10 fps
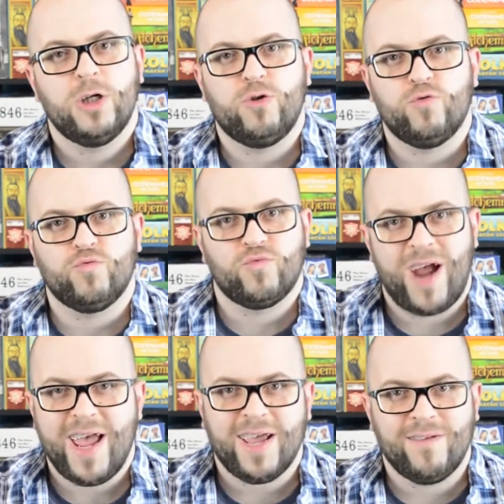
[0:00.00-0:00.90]

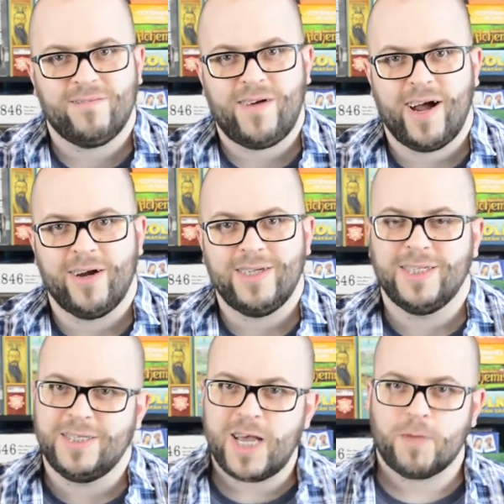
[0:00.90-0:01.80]
Dragonfire. It's
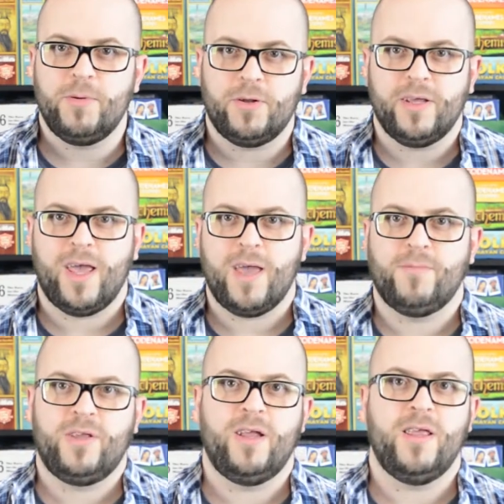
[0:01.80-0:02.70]
a deck building game
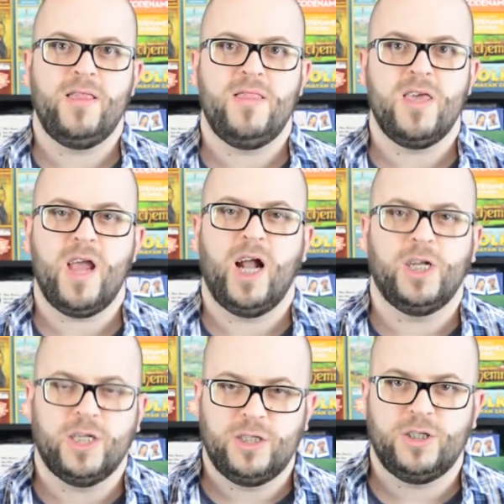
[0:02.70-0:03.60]
set in the
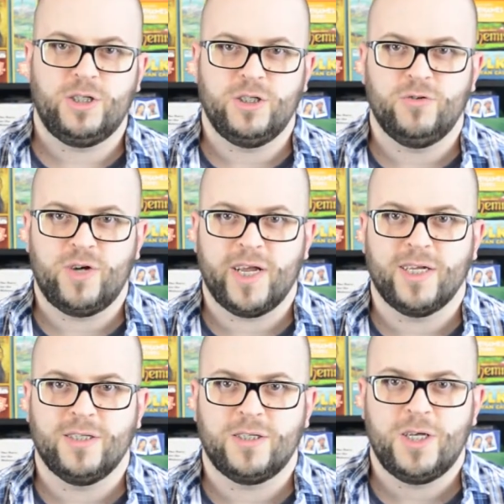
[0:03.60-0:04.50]
Dungeons &
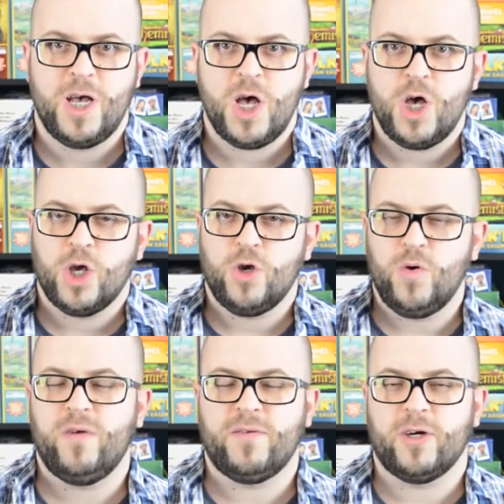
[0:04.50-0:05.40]
Dragons
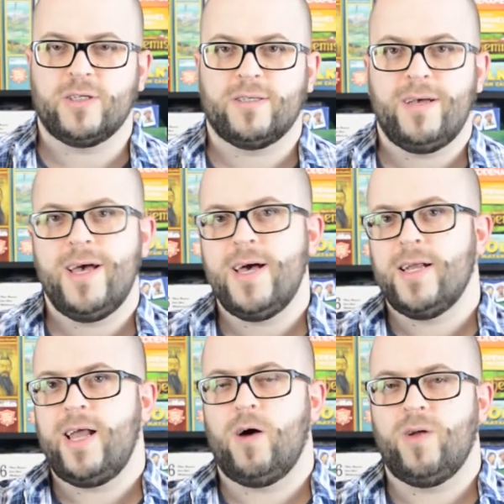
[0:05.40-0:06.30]
universe.
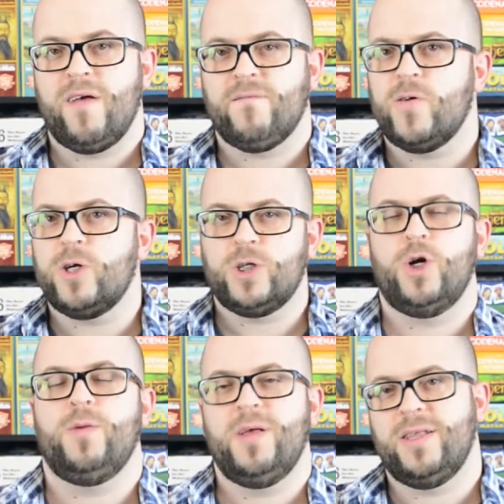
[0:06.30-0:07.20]
Now when I first
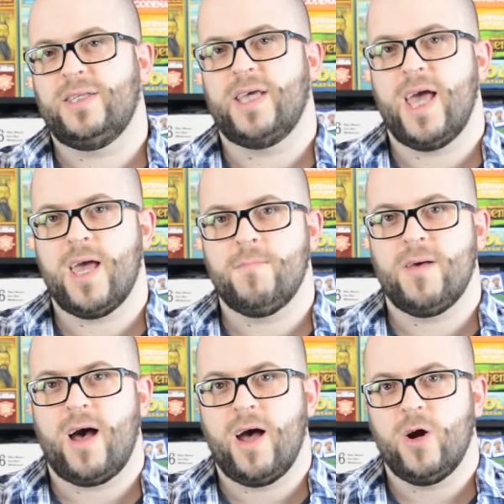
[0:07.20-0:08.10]
heard about this game,
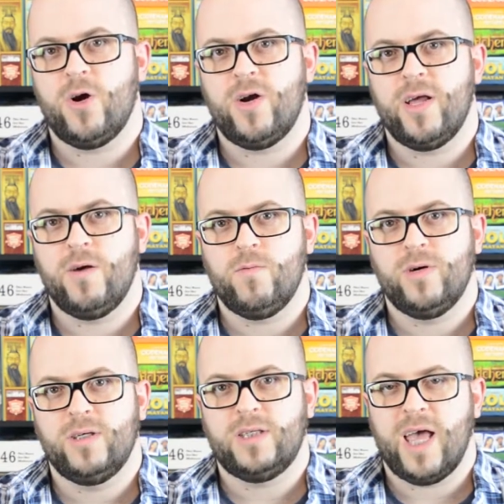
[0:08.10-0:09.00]
I heard it
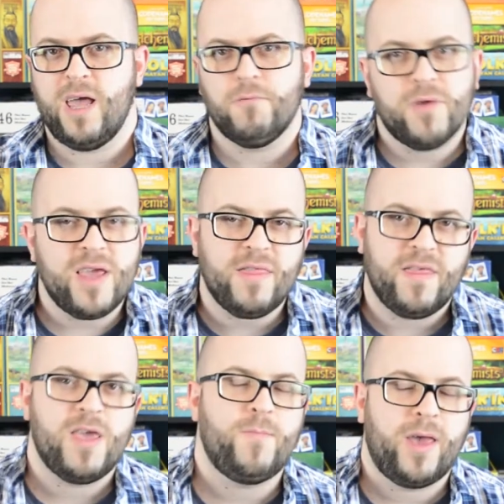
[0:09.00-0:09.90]
was a
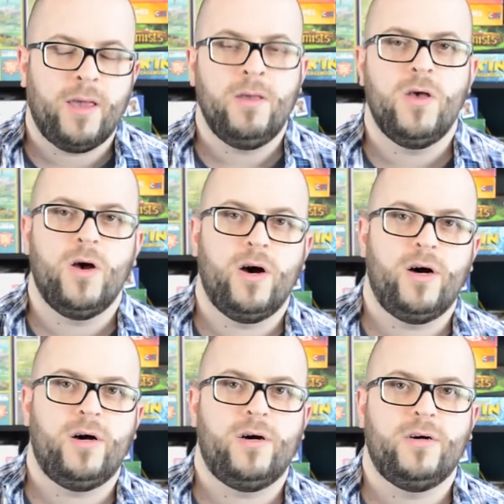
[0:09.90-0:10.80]
re-theming
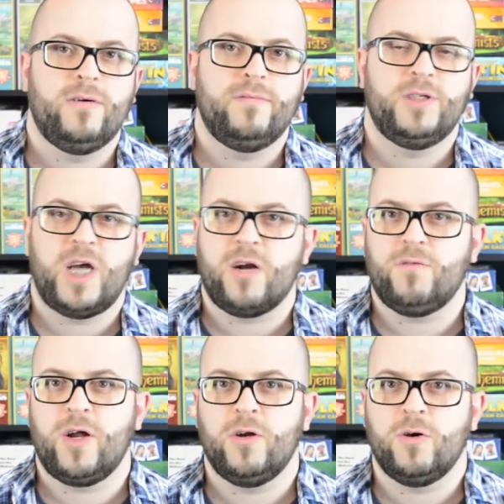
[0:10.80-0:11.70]
of
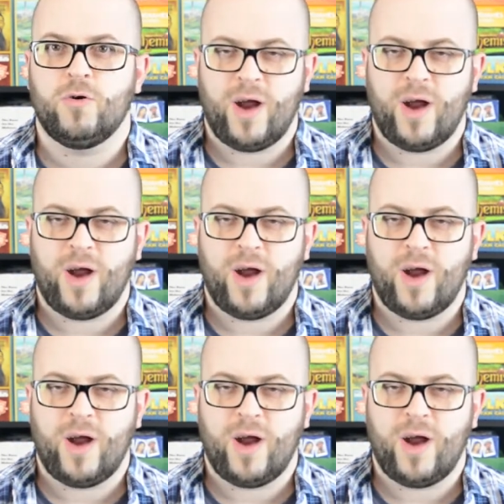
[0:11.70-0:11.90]
Shadowrun